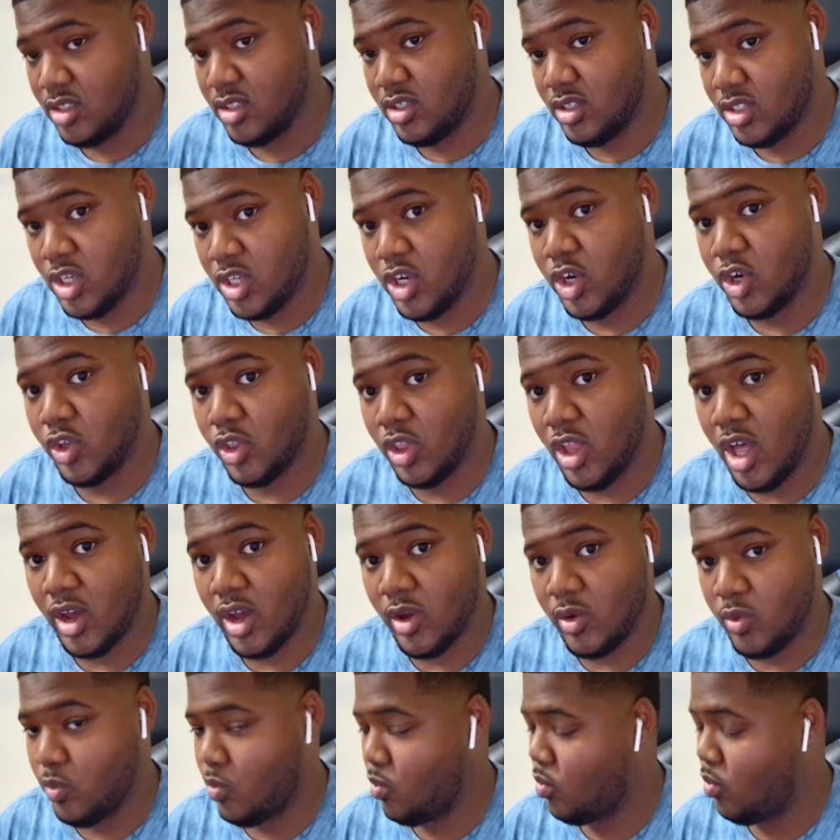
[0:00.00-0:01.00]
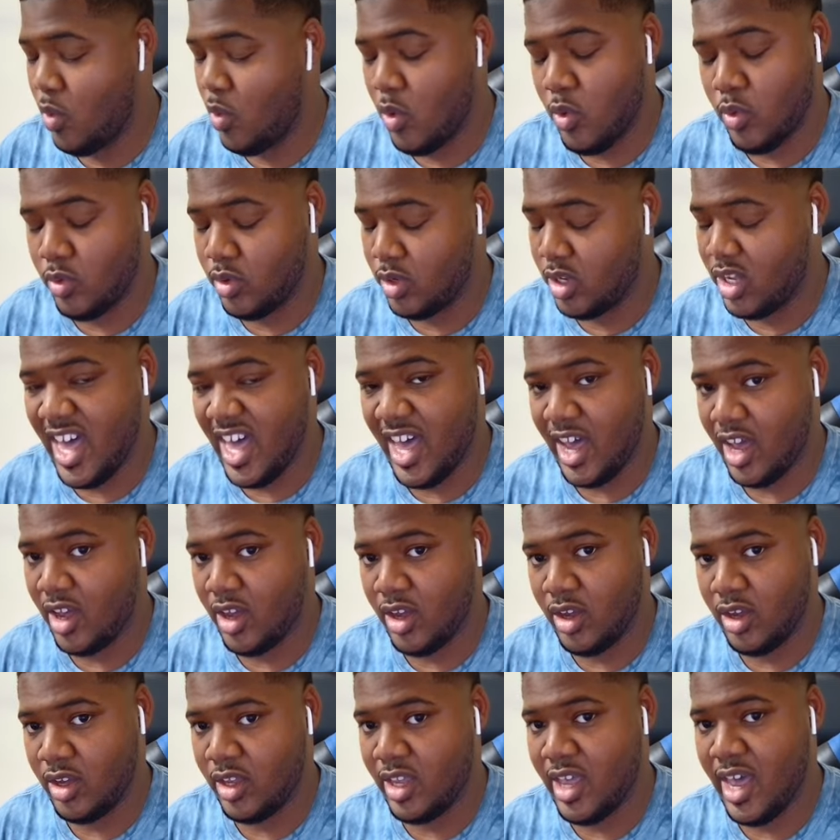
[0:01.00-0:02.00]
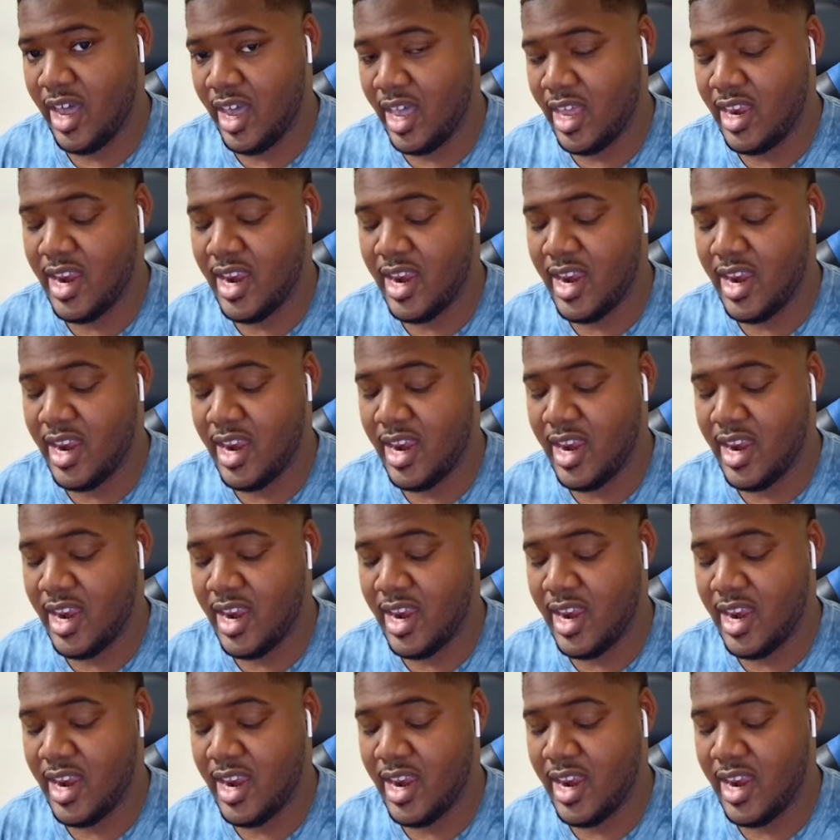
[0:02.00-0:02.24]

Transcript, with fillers: your luck will kick, kick in